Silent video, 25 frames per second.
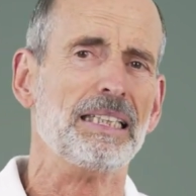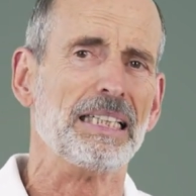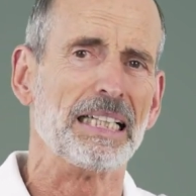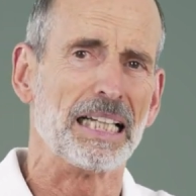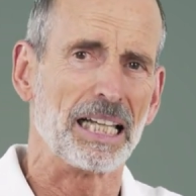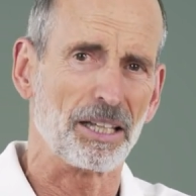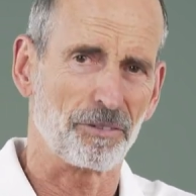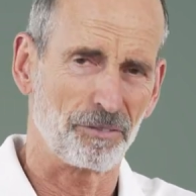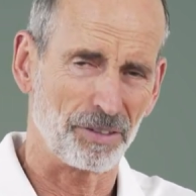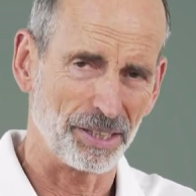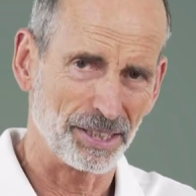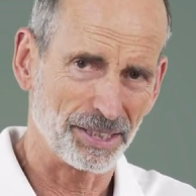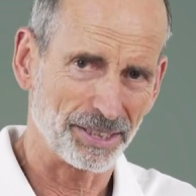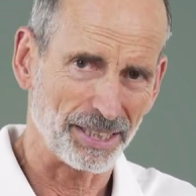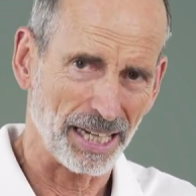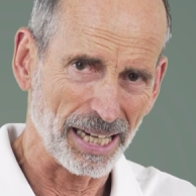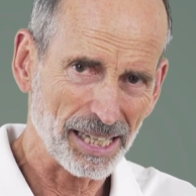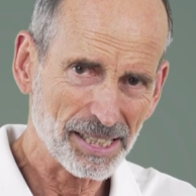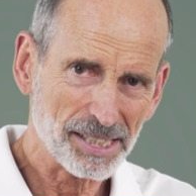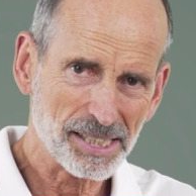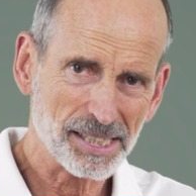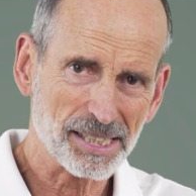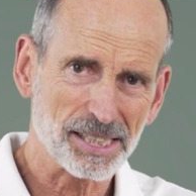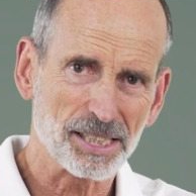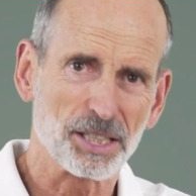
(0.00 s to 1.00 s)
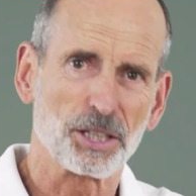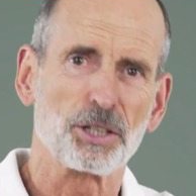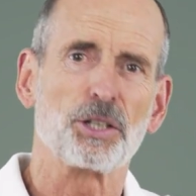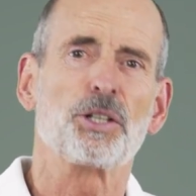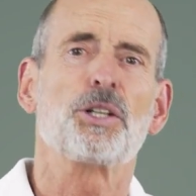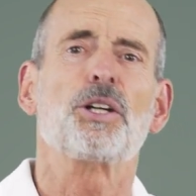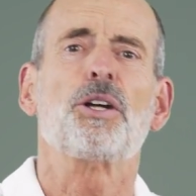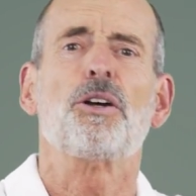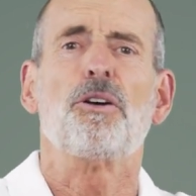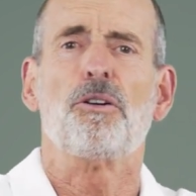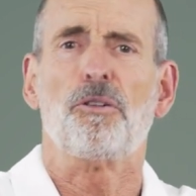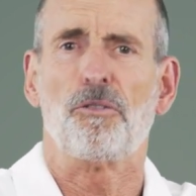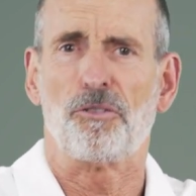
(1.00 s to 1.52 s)
But if the load
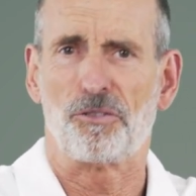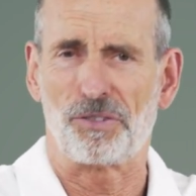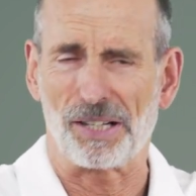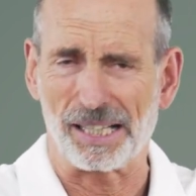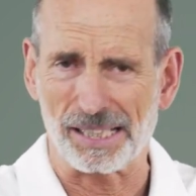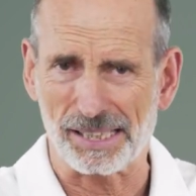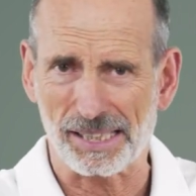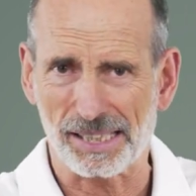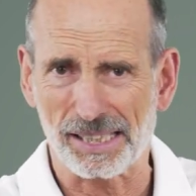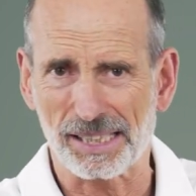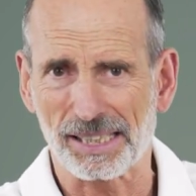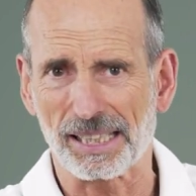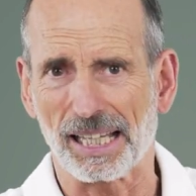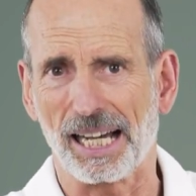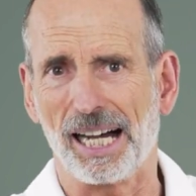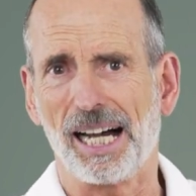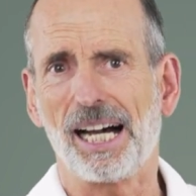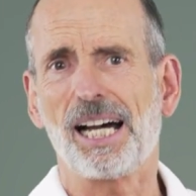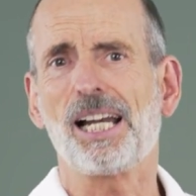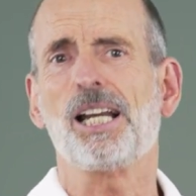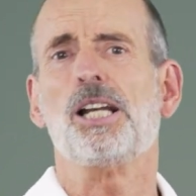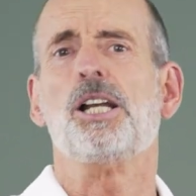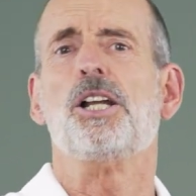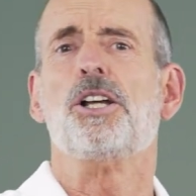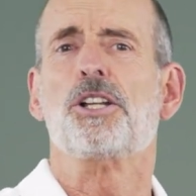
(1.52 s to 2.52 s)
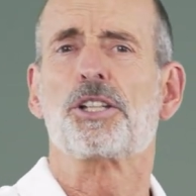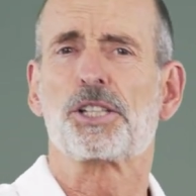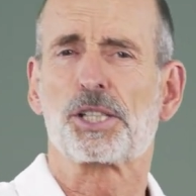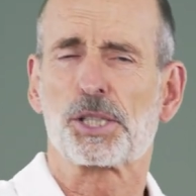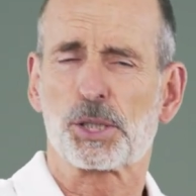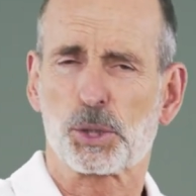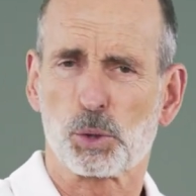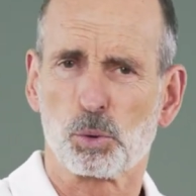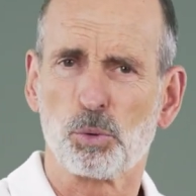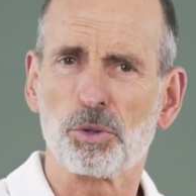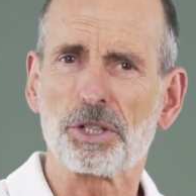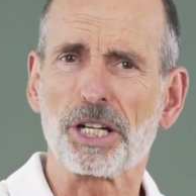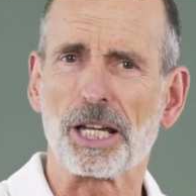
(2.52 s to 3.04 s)
increases on the
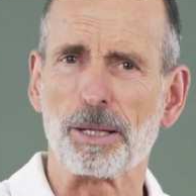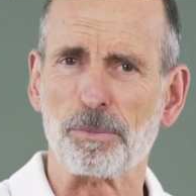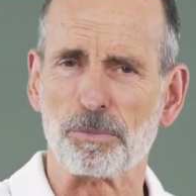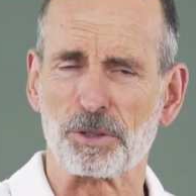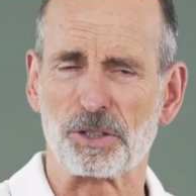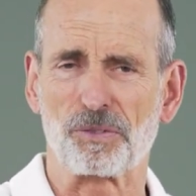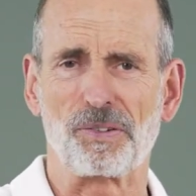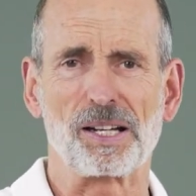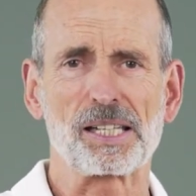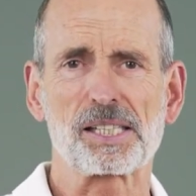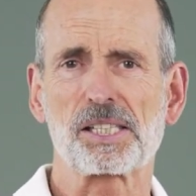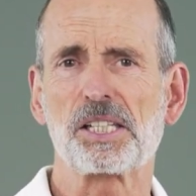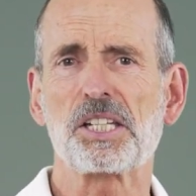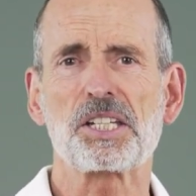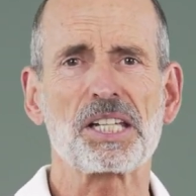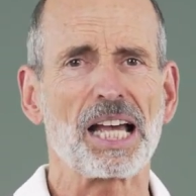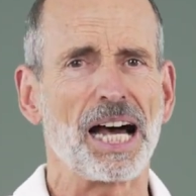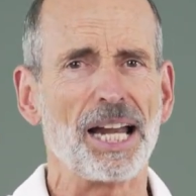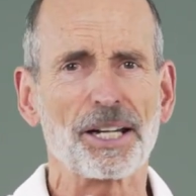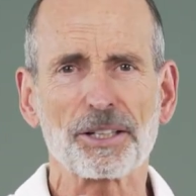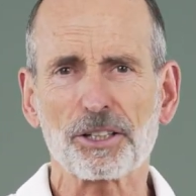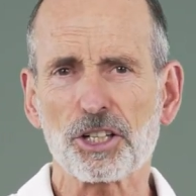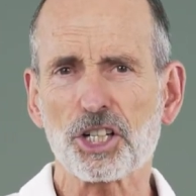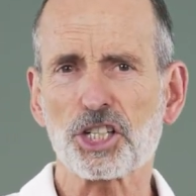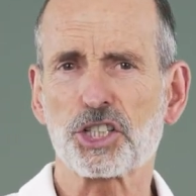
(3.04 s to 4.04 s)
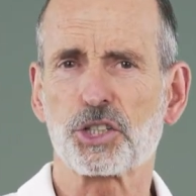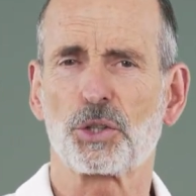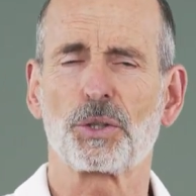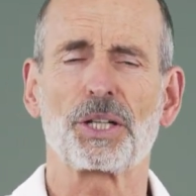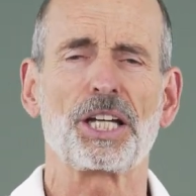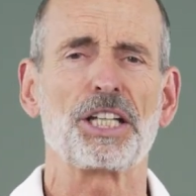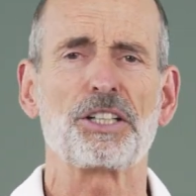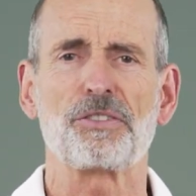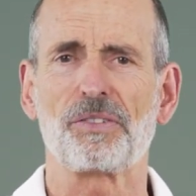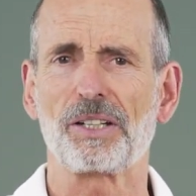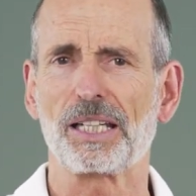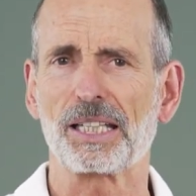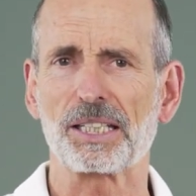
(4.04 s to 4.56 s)
fascia, if it
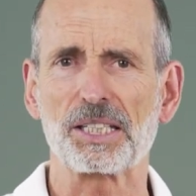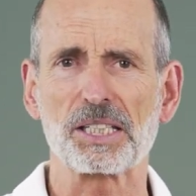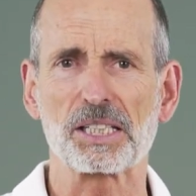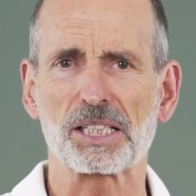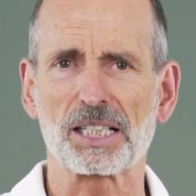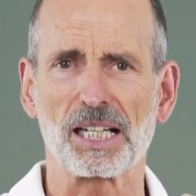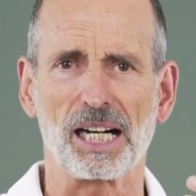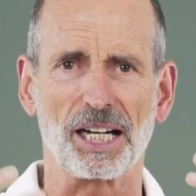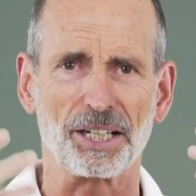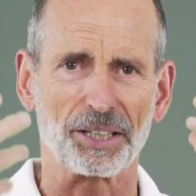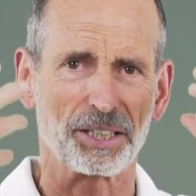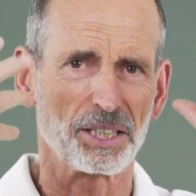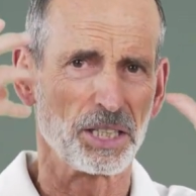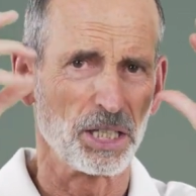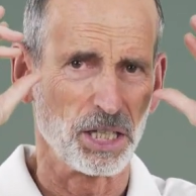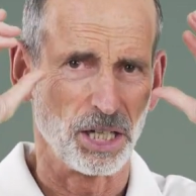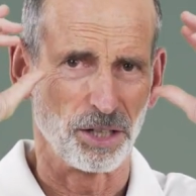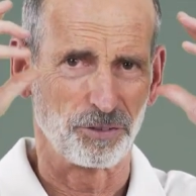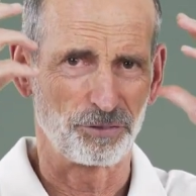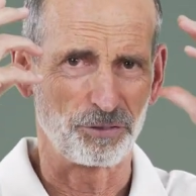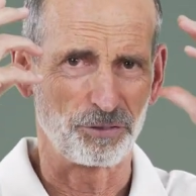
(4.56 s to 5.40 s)
can't be controlled